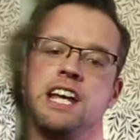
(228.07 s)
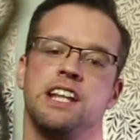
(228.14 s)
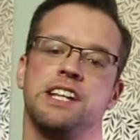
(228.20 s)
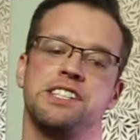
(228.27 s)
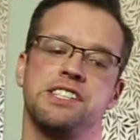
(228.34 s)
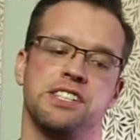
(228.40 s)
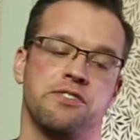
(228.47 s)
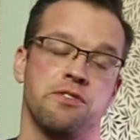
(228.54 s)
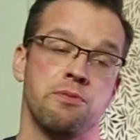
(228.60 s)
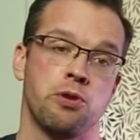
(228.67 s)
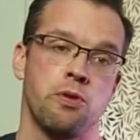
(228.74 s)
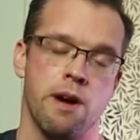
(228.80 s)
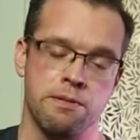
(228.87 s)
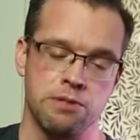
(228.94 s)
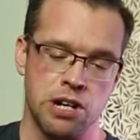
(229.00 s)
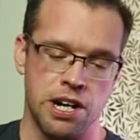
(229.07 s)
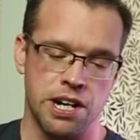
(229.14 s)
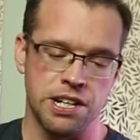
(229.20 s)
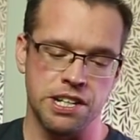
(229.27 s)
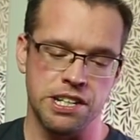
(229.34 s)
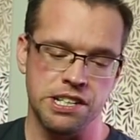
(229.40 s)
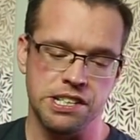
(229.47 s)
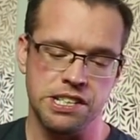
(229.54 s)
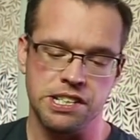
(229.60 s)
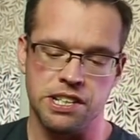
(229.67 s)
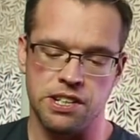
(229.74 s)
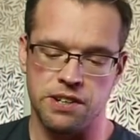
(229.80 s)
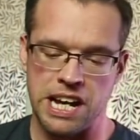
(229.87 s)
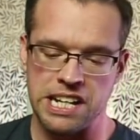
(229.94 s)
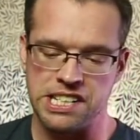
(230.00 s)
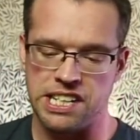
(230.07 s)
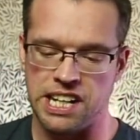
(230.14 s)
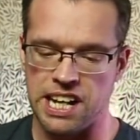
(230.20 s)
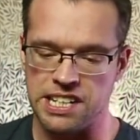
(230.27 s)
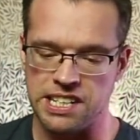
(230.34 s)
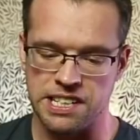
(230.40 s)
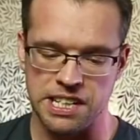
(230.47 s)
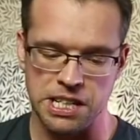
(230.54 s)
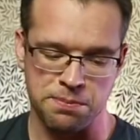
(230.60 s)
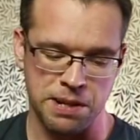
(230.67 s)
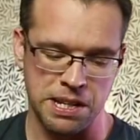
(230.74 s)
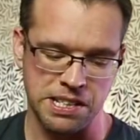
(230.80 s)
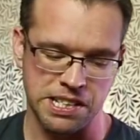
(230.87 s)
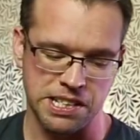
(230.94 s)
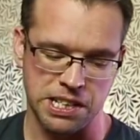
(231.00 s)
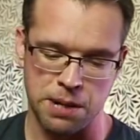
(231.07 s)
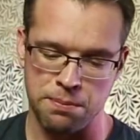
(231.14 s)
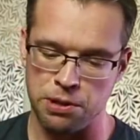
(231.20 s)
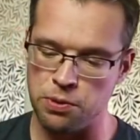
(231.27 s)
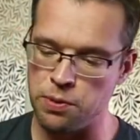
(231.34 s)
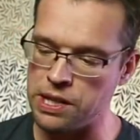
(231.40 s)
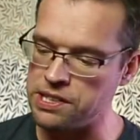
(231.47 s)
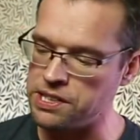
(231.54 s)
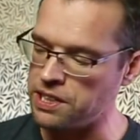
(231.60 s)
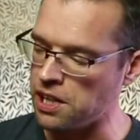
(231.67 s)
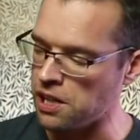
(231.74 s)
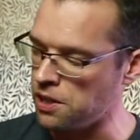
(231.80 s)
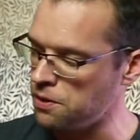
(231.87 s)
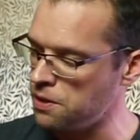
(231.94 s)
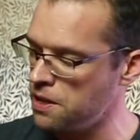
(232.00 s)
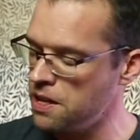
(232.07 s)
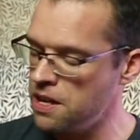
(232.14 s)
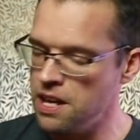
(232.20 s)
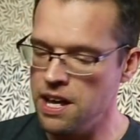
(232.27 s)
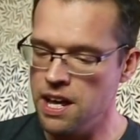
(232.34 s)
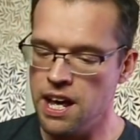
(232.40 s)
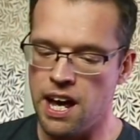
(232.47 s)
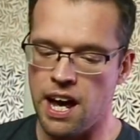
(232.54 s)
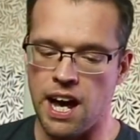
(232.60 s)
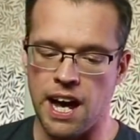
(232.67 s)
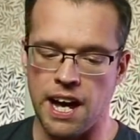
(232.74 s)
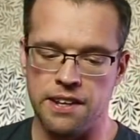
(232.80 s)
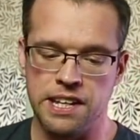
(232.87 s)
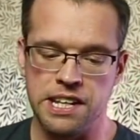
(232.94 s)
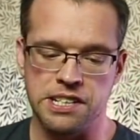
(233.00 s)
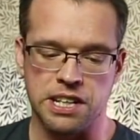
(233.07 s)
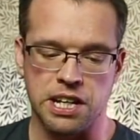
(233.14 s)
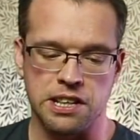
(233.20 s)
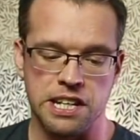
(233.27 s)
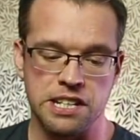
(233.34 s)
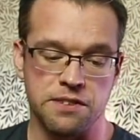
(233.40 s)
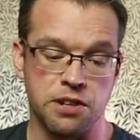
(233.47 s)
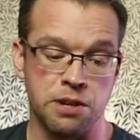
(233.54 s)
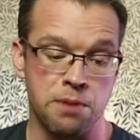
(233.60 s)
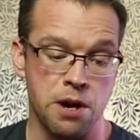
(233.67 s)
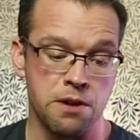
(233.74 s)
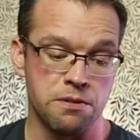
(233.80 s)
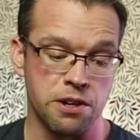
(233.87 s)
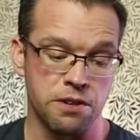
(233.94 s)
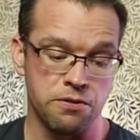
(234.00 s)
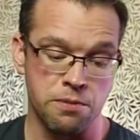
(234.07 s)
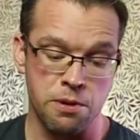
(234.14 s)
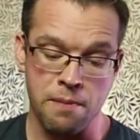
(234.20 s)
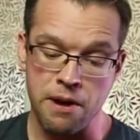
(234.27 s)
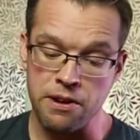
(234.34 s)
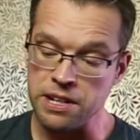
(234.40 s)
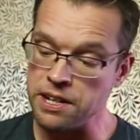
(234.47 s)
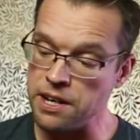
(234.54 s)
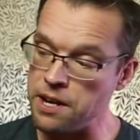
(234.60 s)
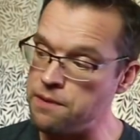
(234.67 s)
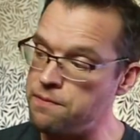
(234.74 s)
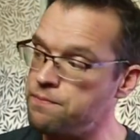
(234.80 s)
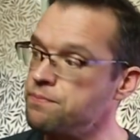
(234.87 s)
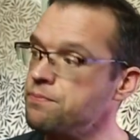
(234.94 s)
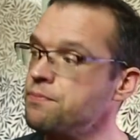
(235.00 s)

This is from Aquarium Gardens. I hand selected these pieces a couple of weeks ago. And these have come over from America.